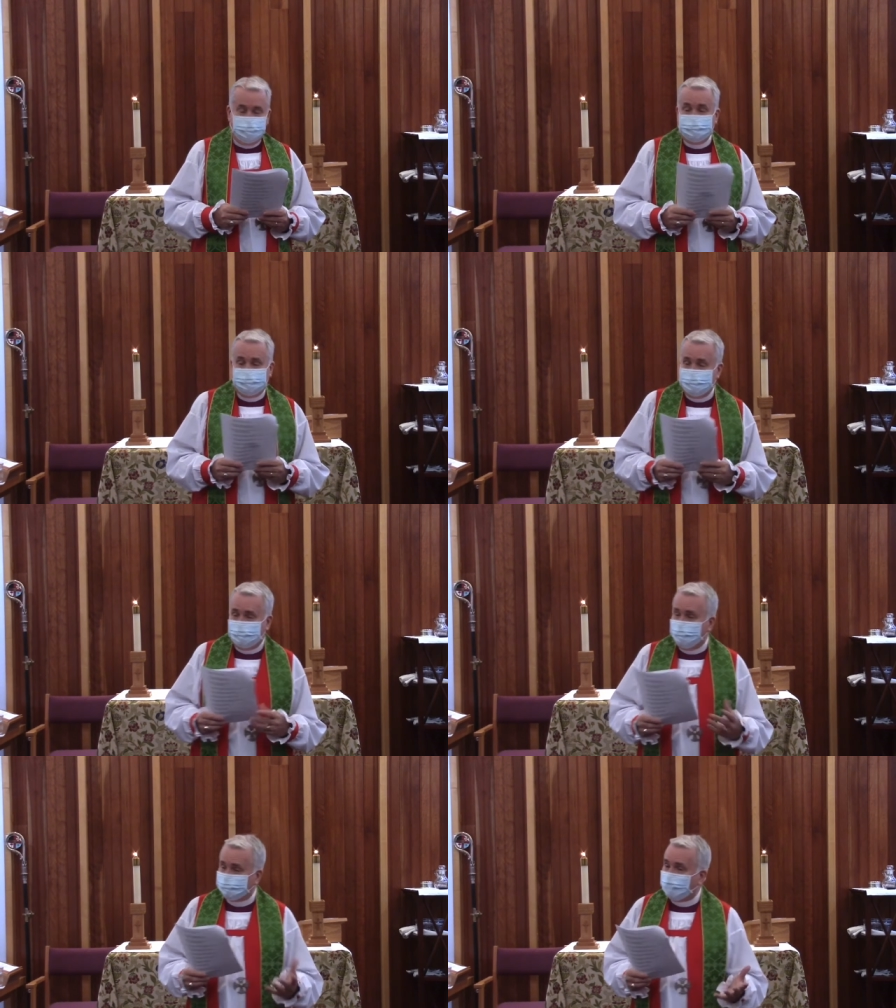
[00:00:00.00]
And he
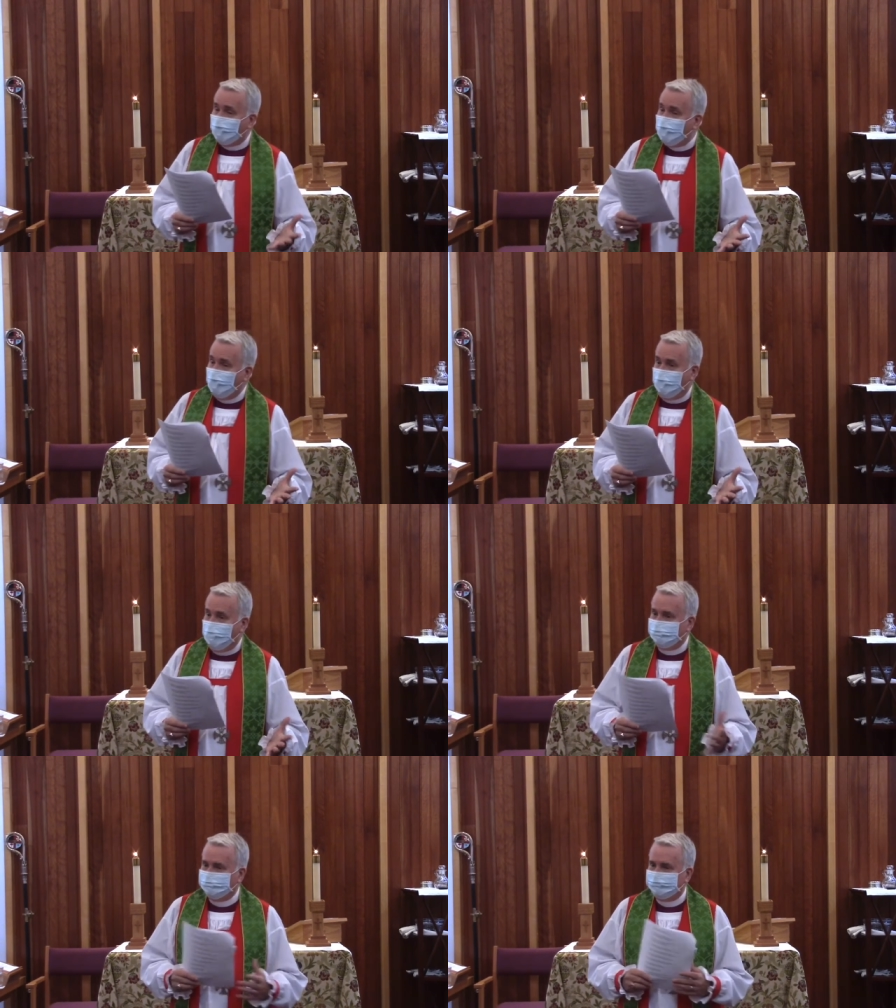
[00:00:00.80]
goes
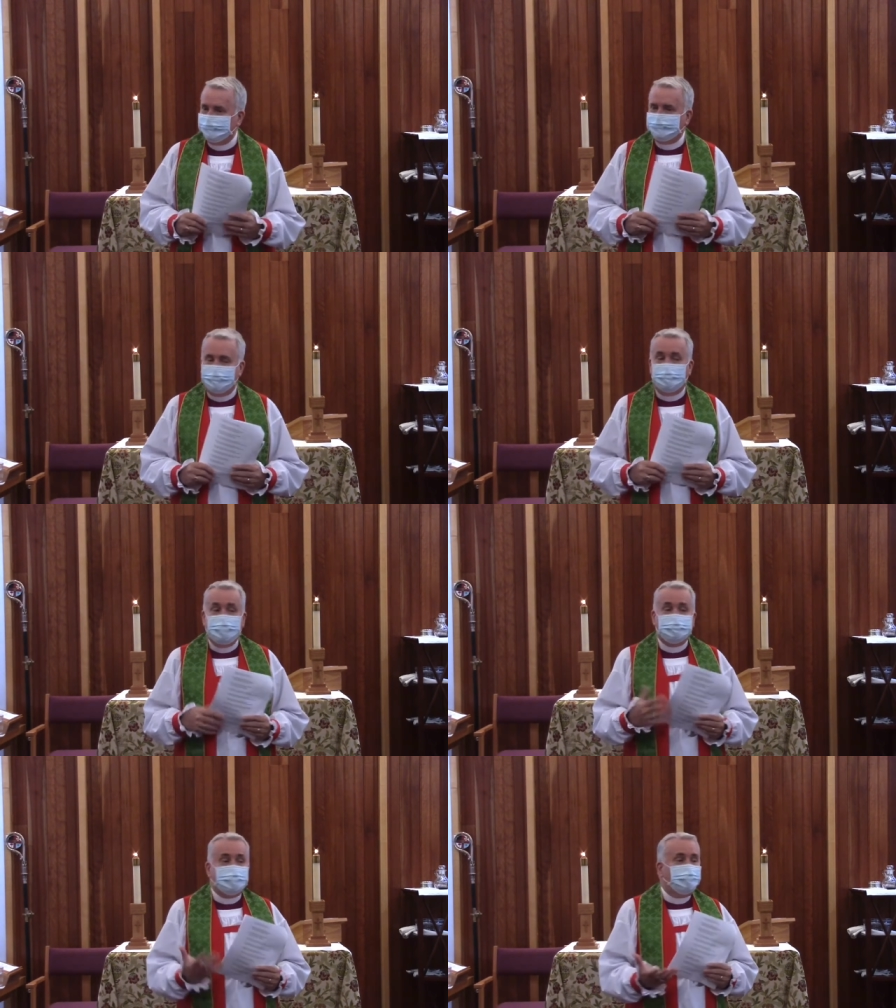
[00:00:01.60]
home. And we
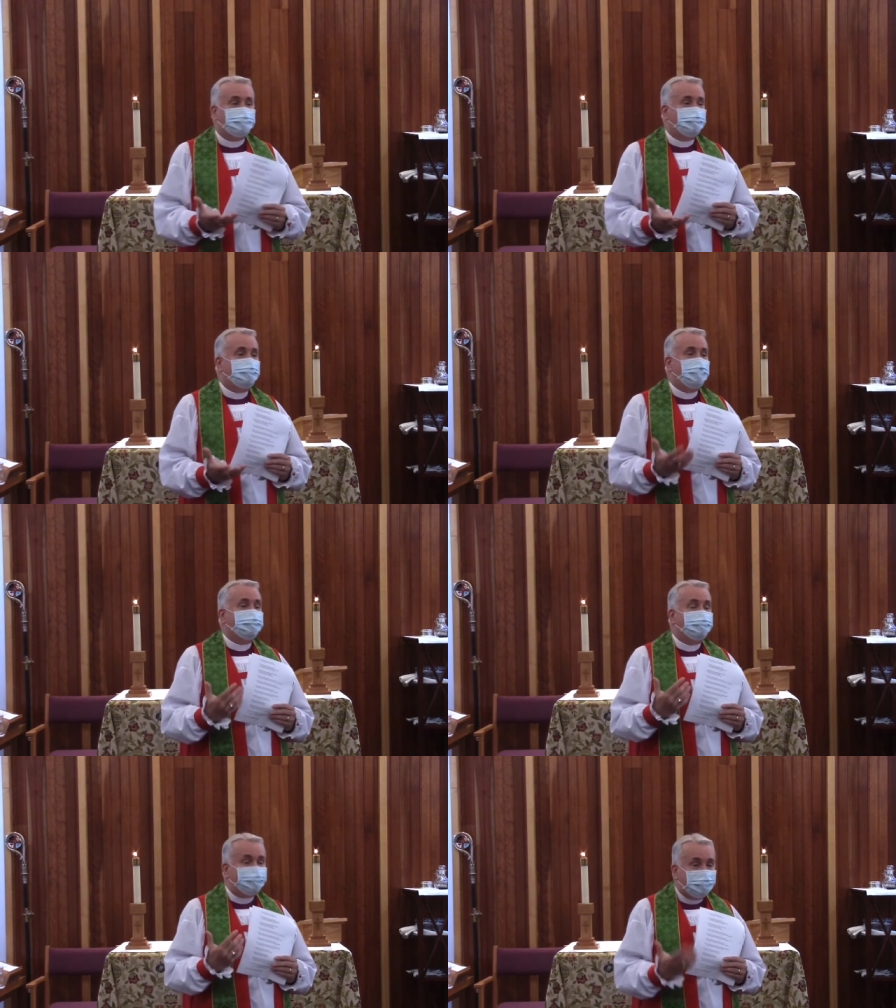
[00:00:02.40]
don't know what the
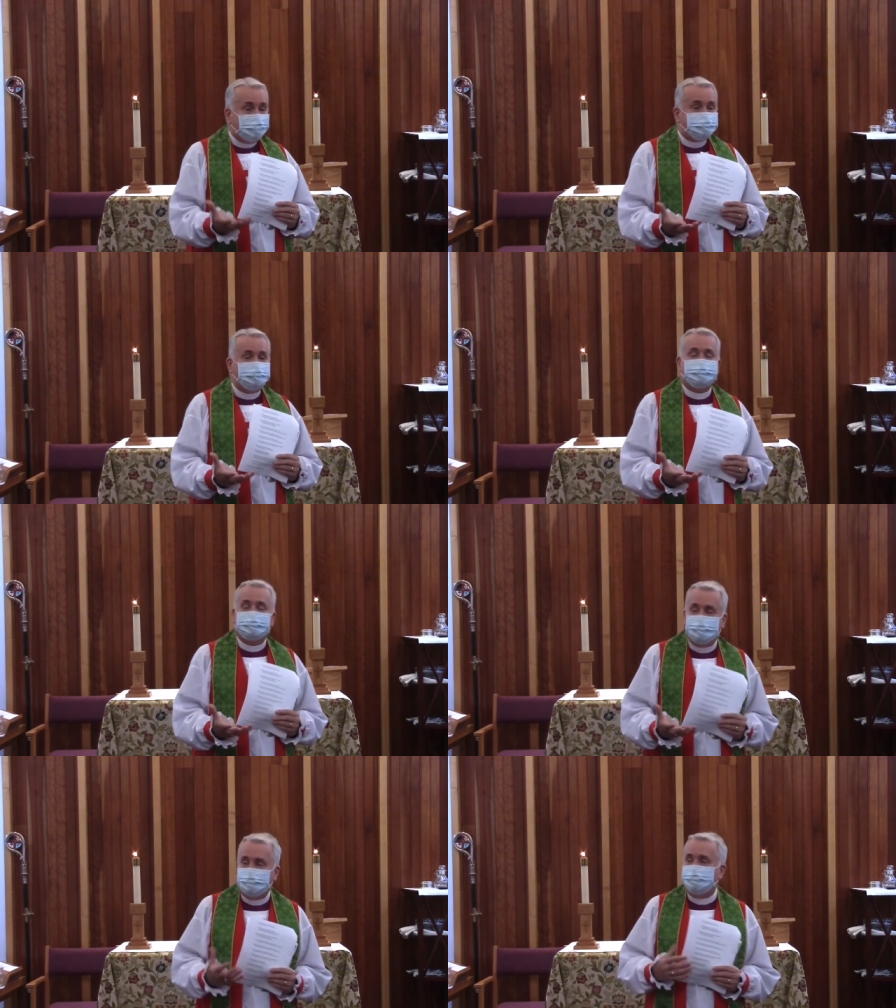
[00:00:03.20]
man
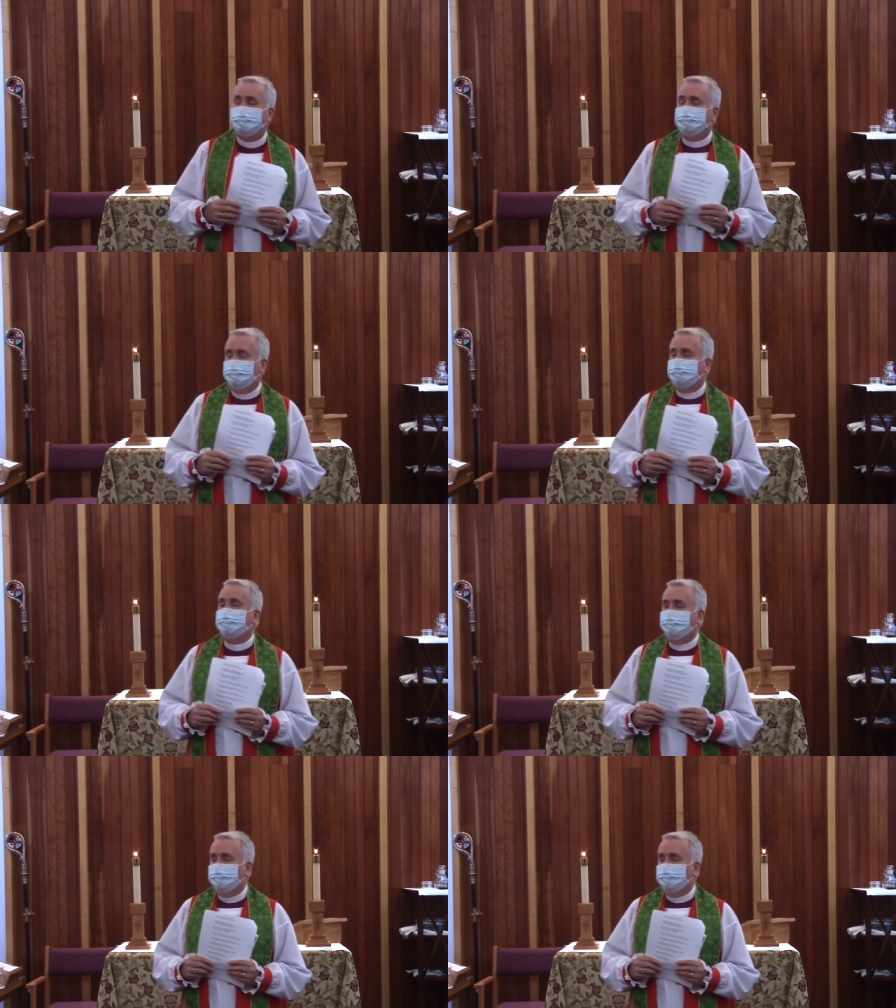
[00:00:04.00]
faced when he went home.